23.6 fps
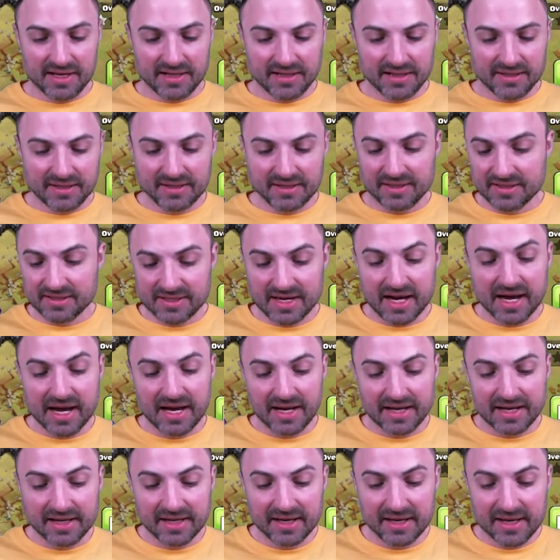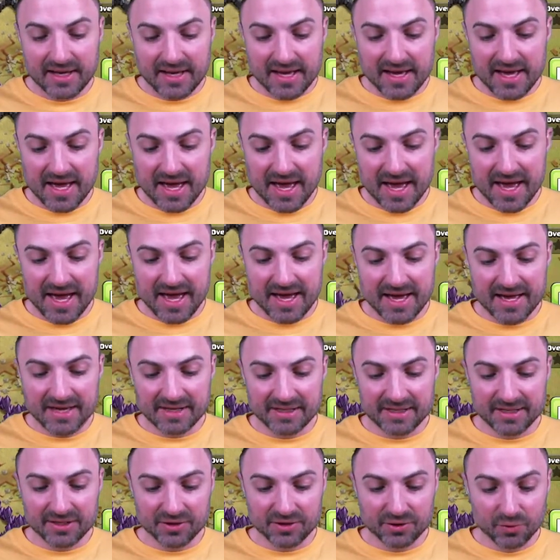this guy and
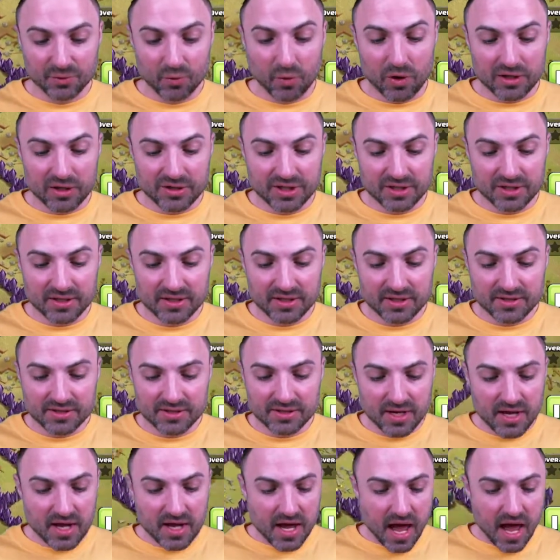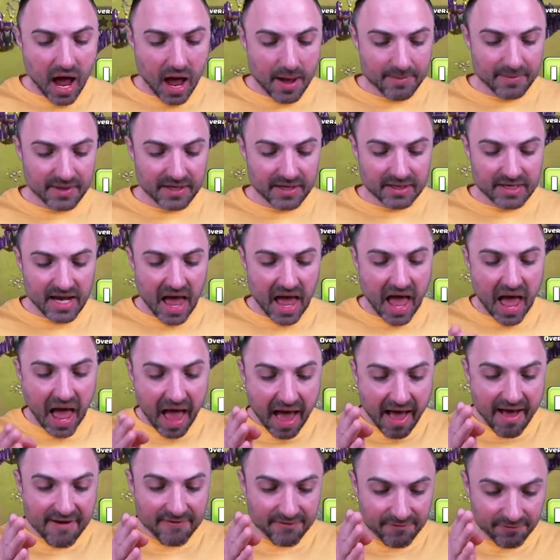you're watching this, I mean,
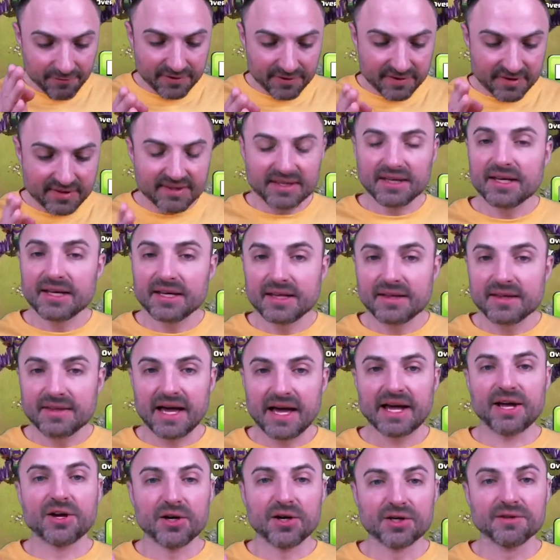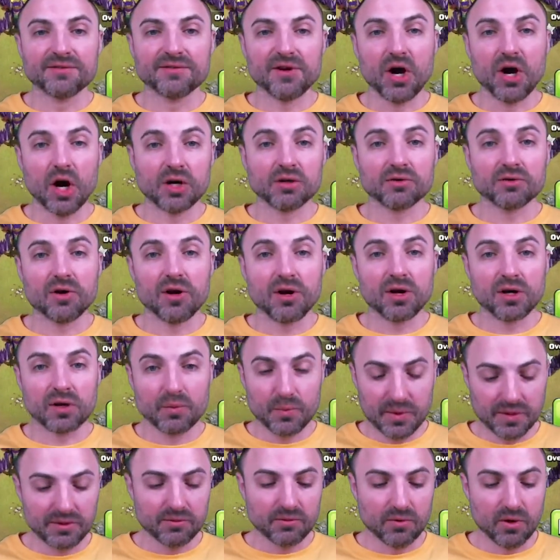everything that could have gone wrong
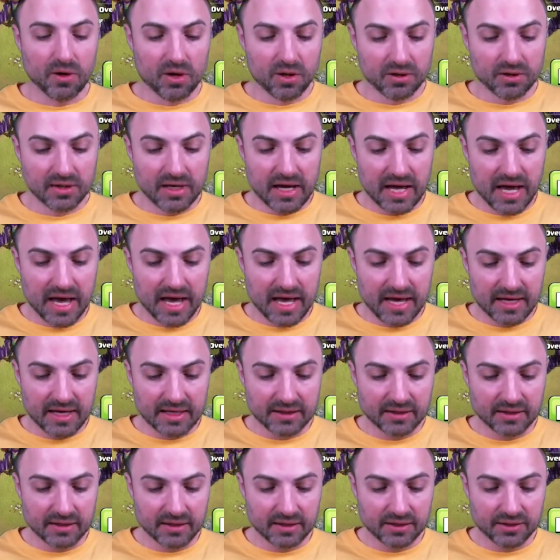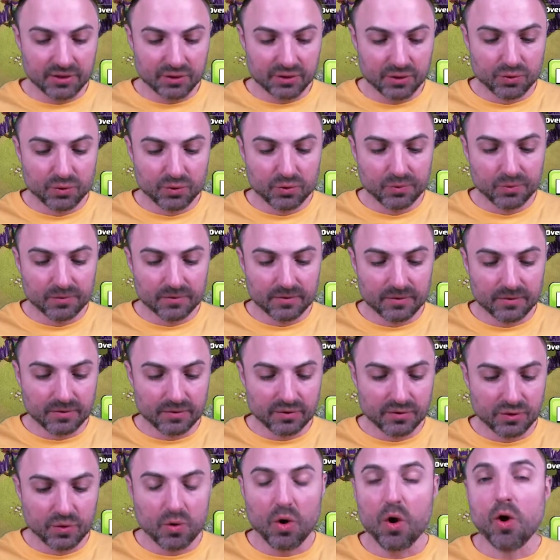went wrong, and
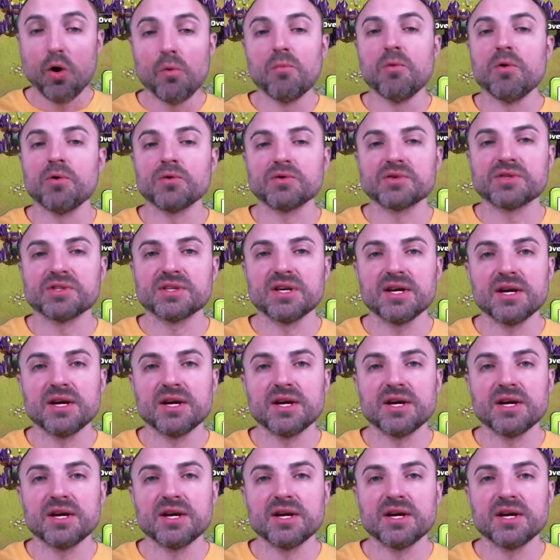you almost